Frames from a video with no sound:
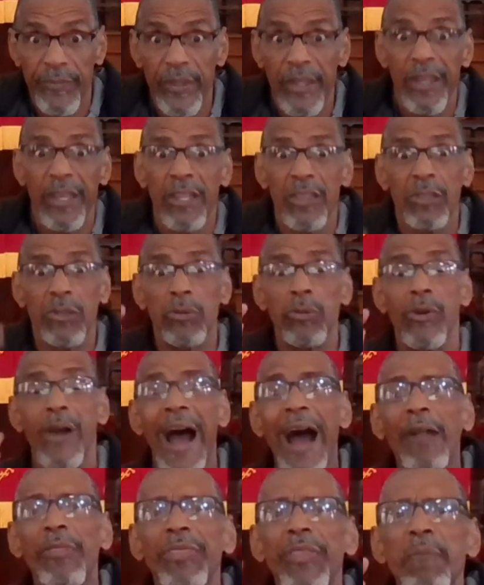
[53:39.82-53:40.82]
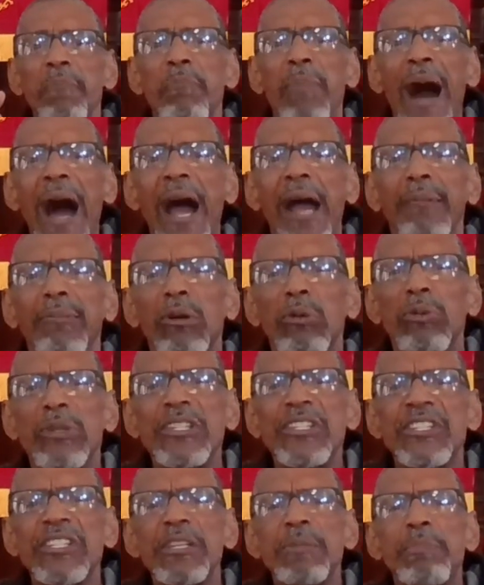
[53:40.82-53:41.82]
Throughout the Bible, we
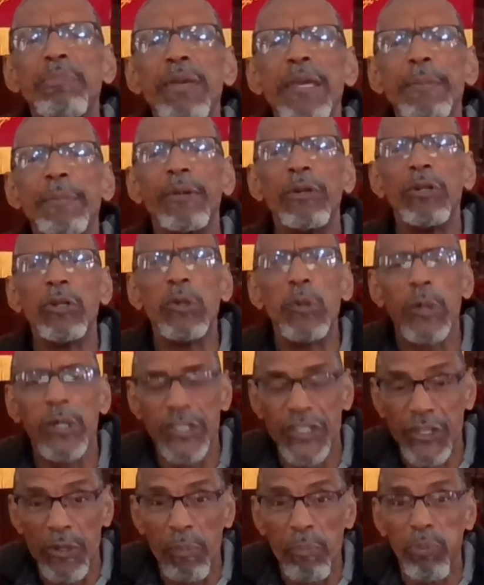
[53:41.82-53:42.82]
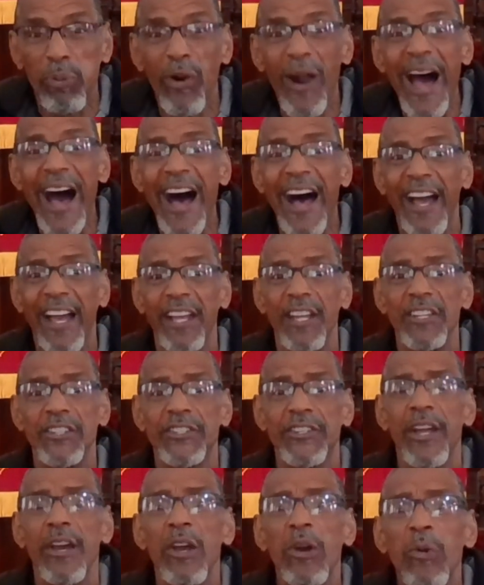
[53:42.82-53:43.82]
see people who were surprised
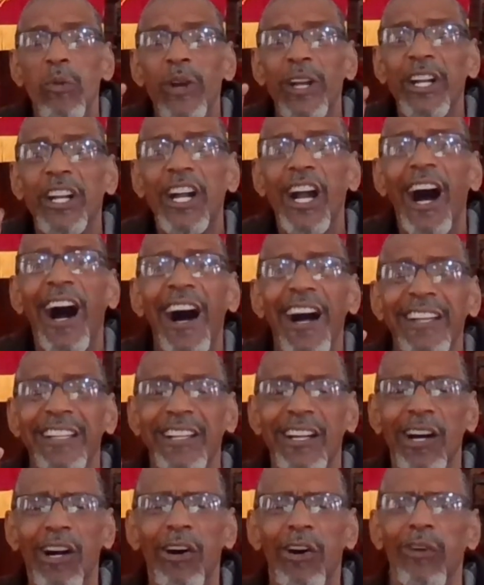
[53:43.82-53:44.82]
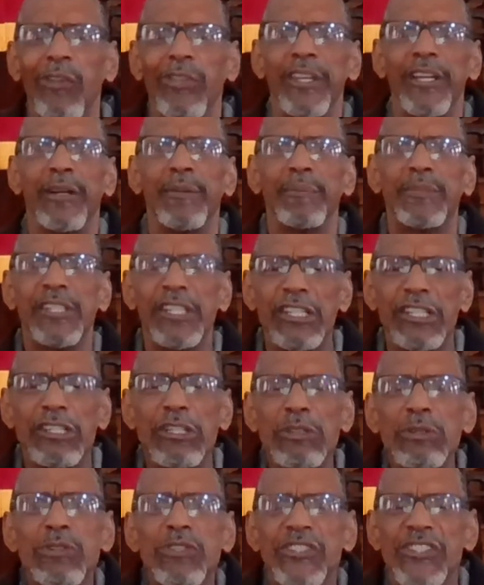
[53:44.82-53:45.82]
when God called them to do
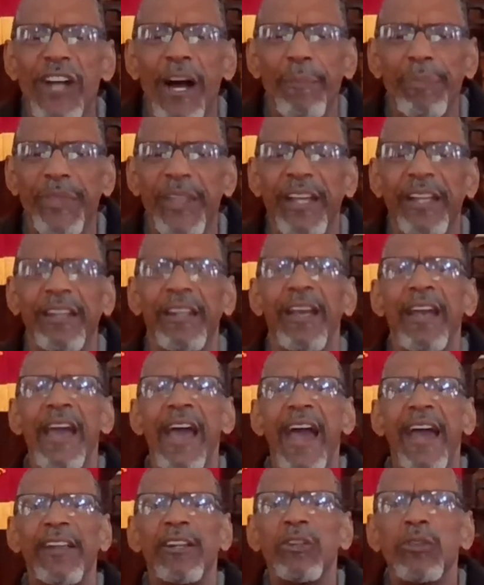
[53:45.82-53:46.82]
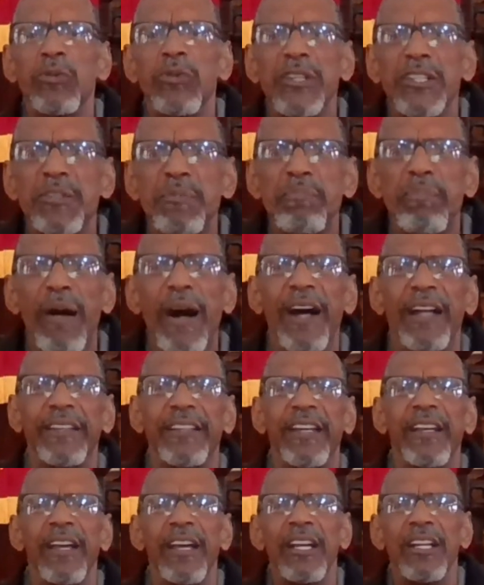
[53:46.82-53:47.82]
something and who responded
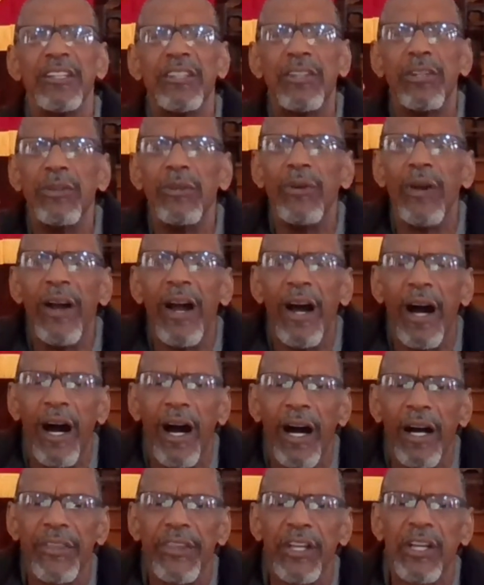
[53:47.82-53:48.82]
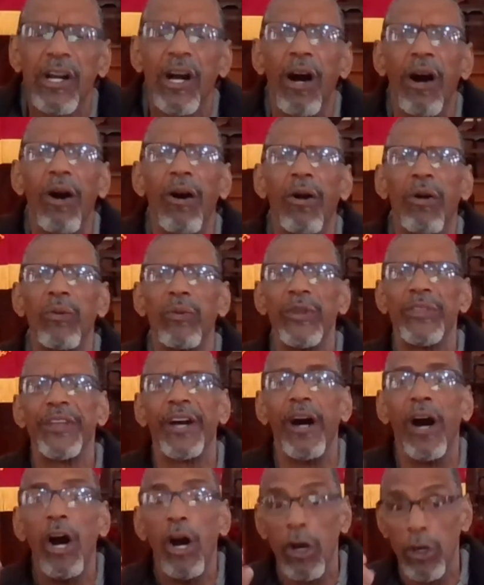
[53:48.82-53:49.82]
to uh, the call with a
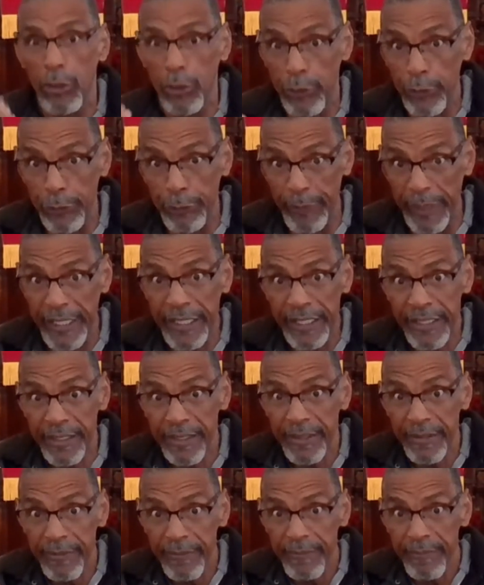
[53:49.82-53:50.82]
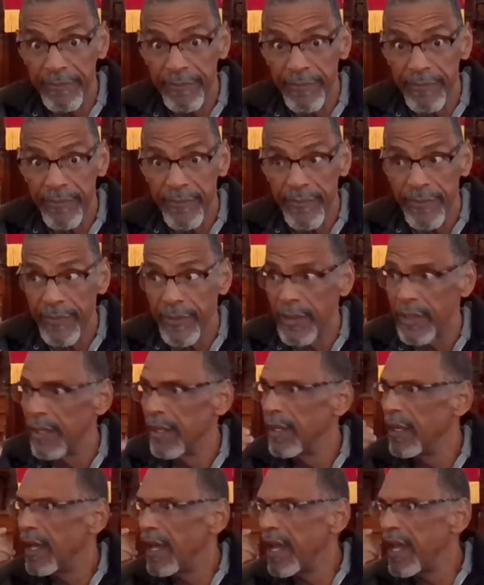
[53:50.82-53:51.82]
who me?
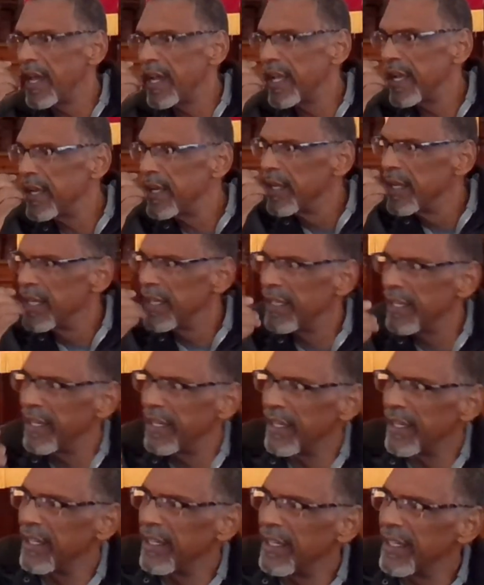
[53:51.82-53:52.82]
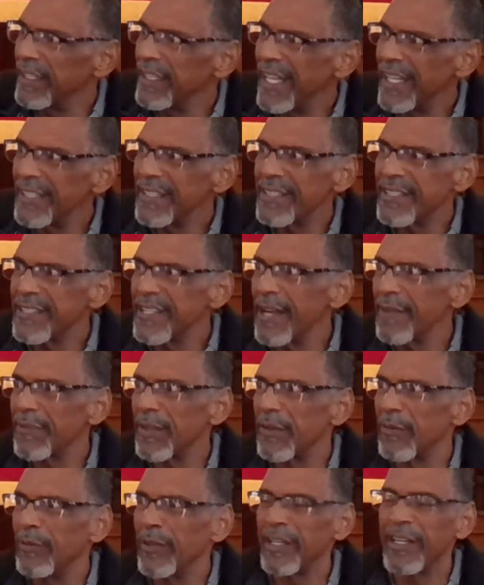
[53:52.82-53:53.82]
And, and, and that is something when
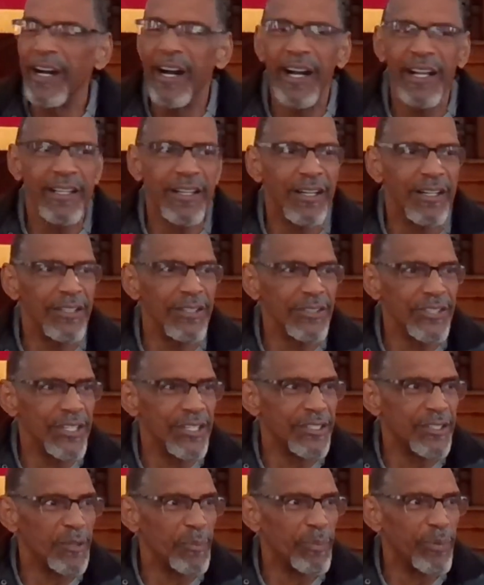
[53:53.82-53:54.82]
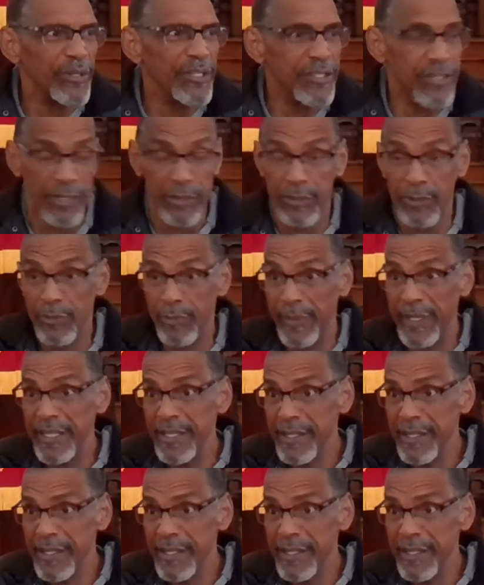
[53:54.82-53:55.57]
God calls us to preach, who me?